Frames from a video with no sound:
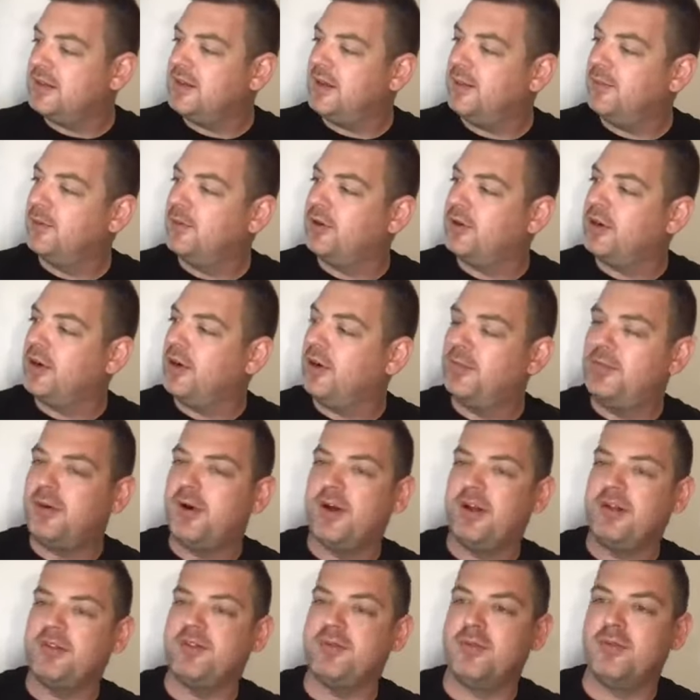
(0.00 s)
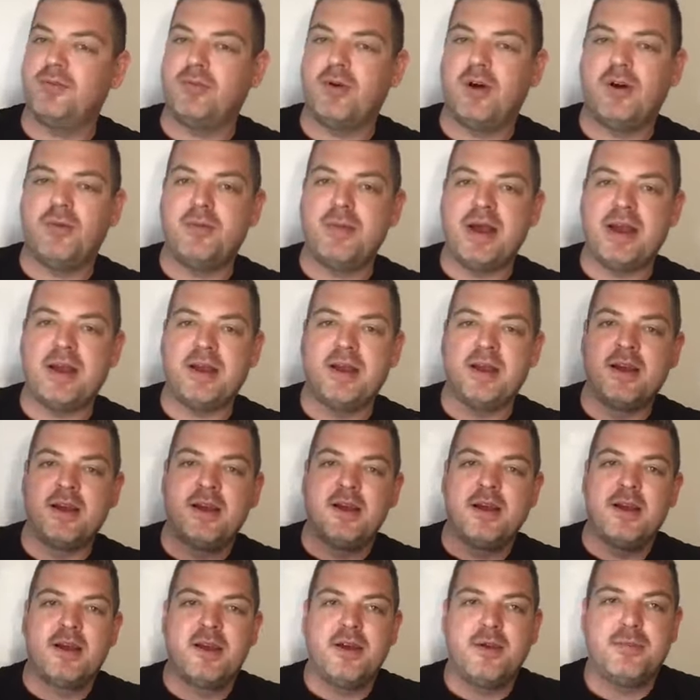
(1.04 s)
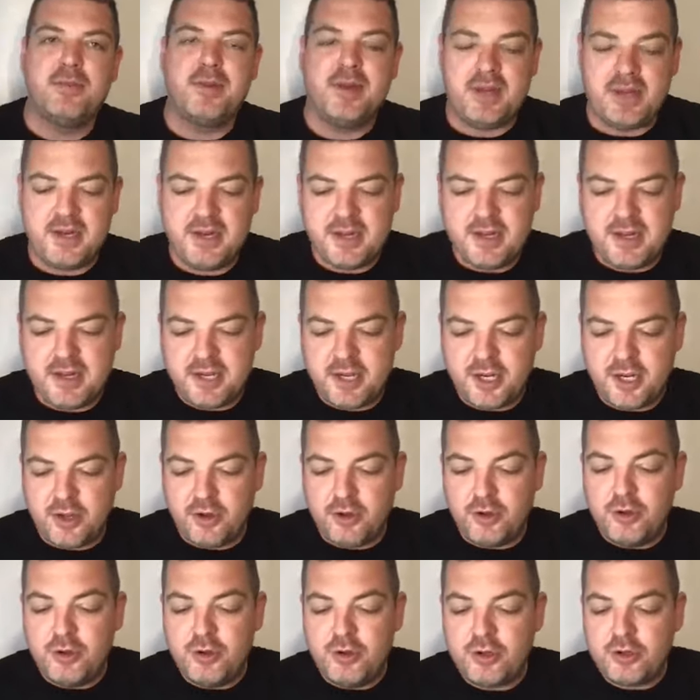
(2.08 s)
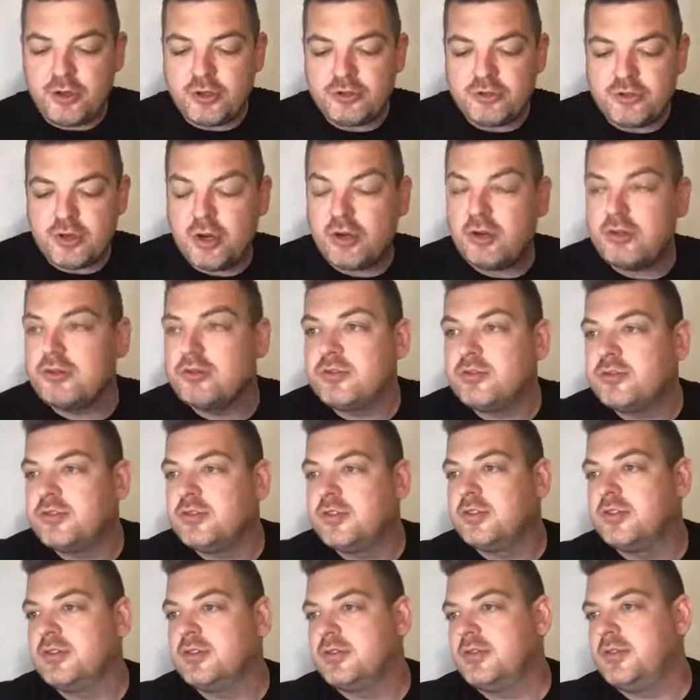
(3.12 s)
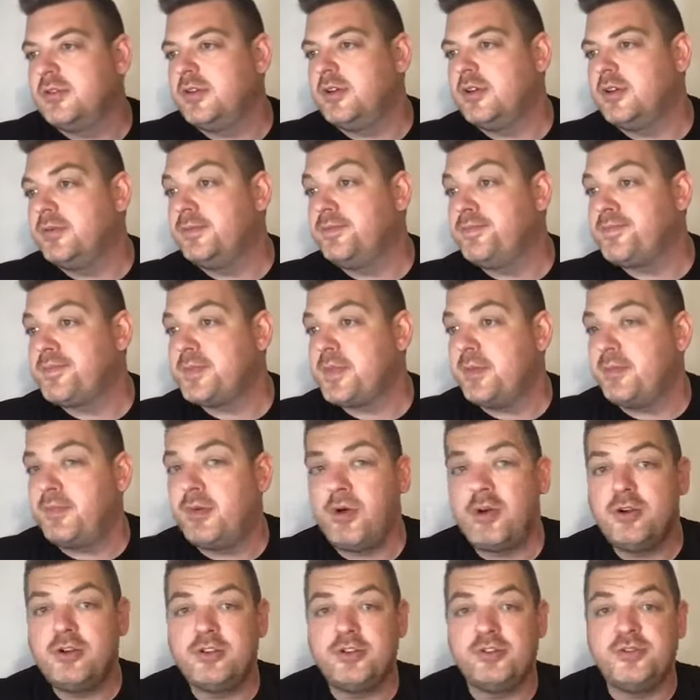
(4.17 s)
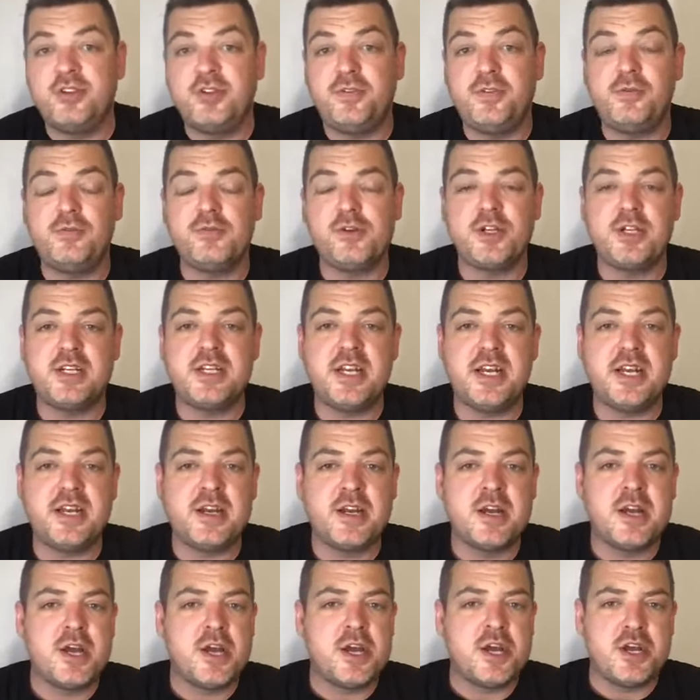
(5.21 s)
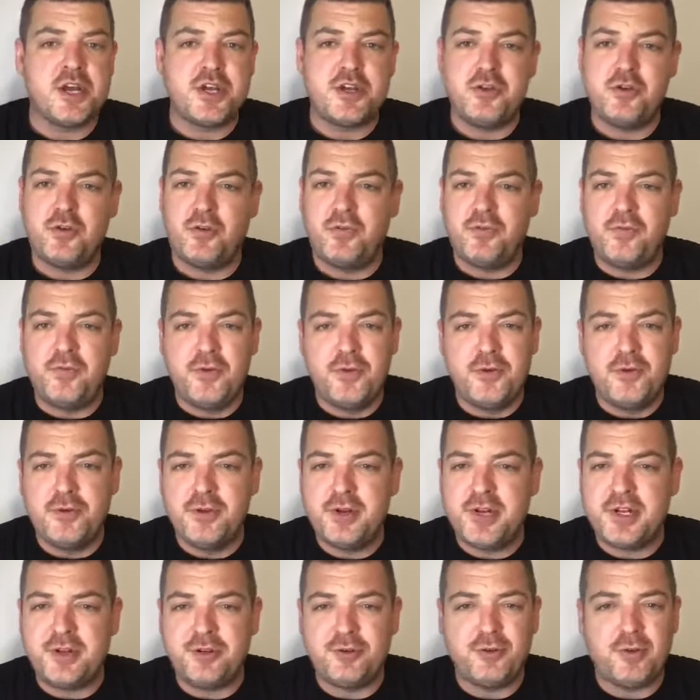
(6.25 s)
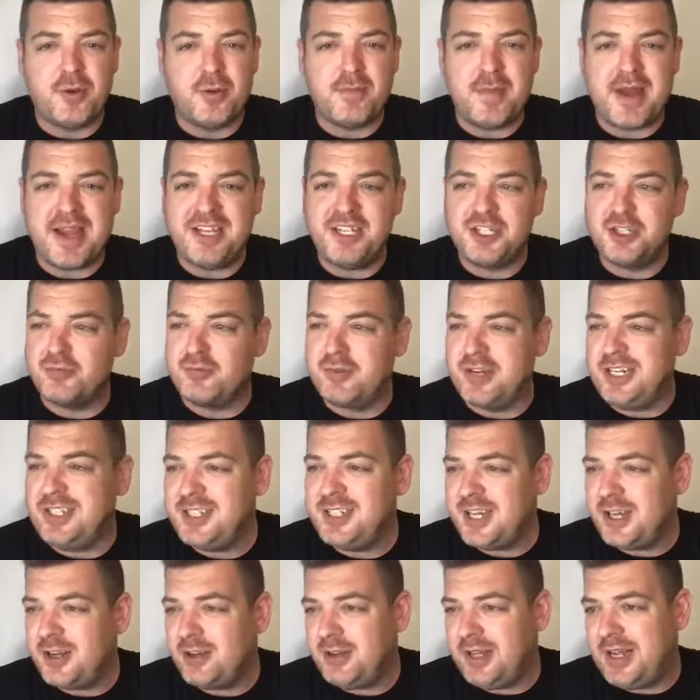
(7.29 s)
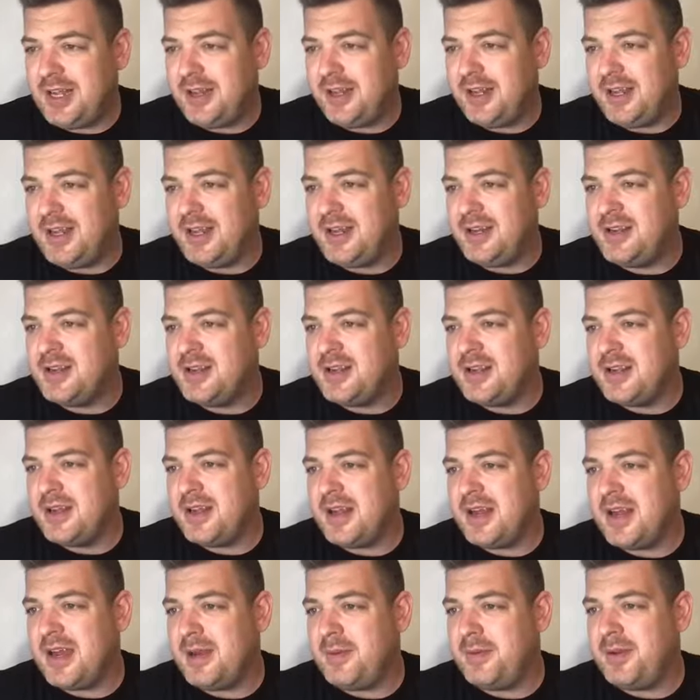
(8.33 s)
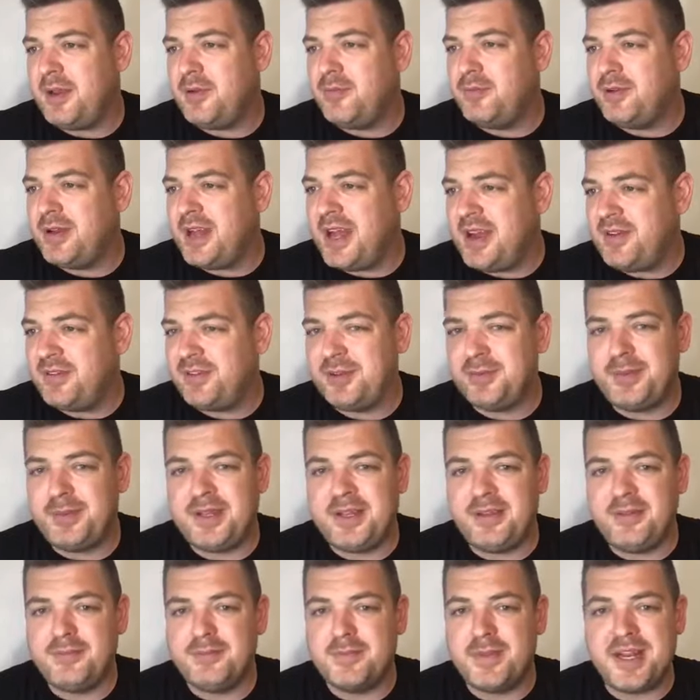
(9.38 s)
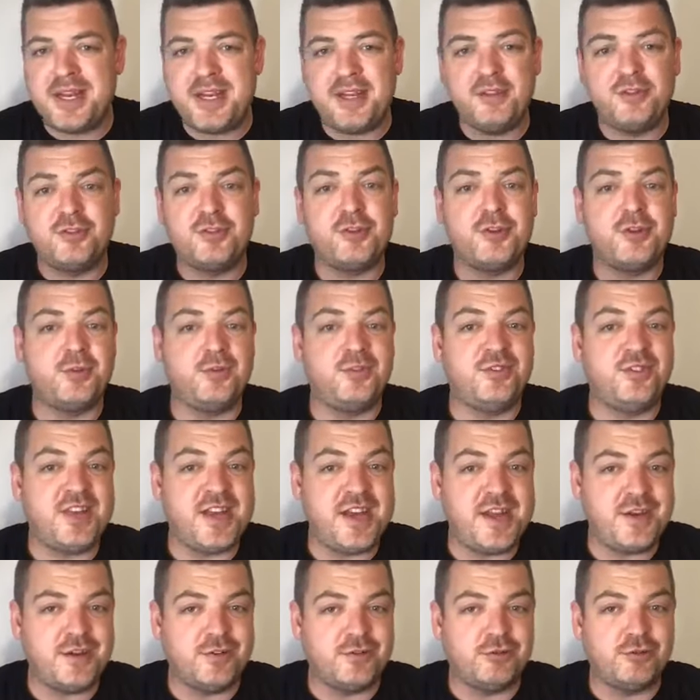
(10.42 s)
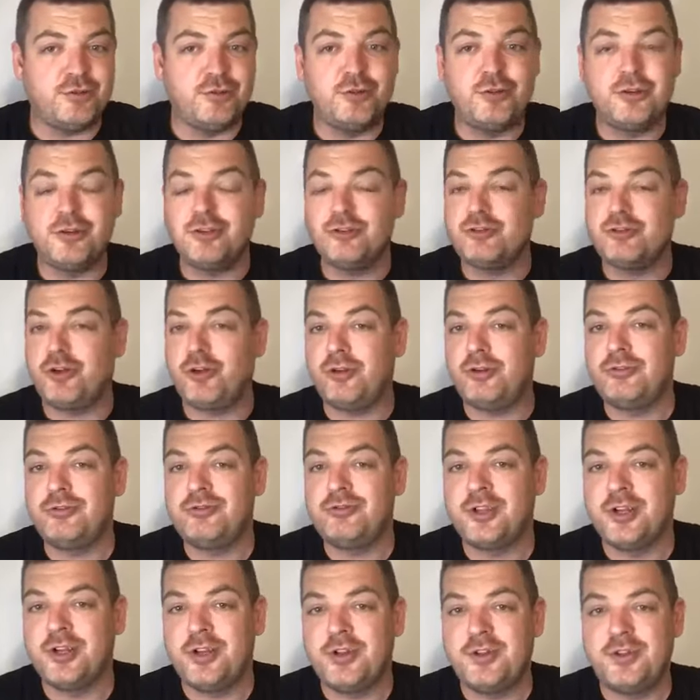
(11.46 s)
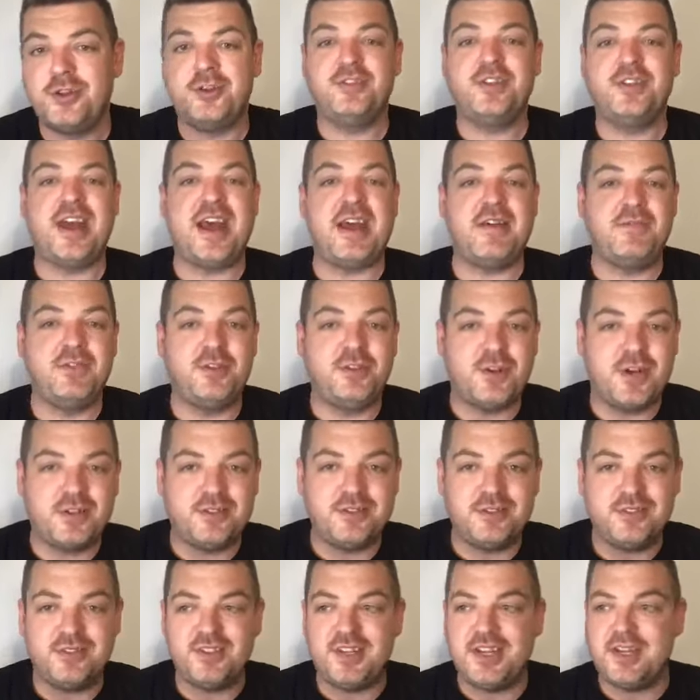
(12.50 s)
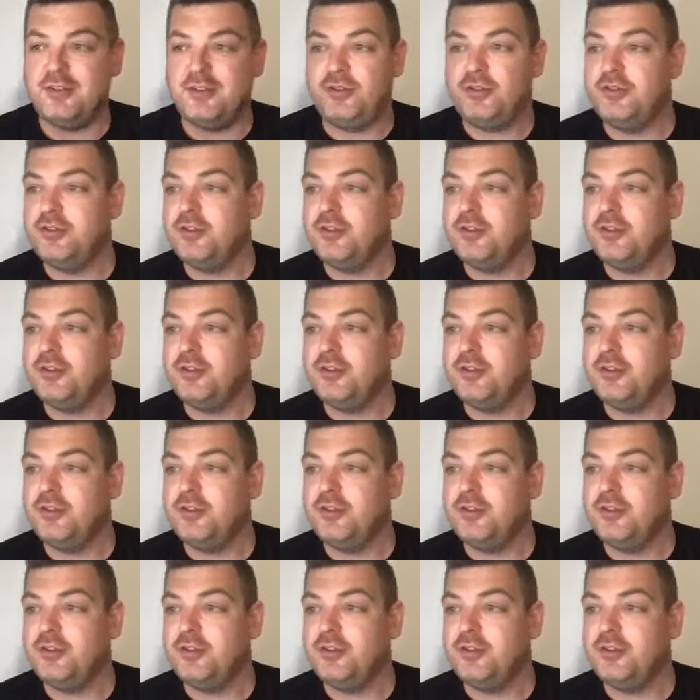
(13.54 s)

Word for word: I bought a whole pile of them a while back. But, you know, who controls the produce? If you wanted to get your food into a major retail outlet, it would have to be meeting certain standards. Who controls those advertising standards?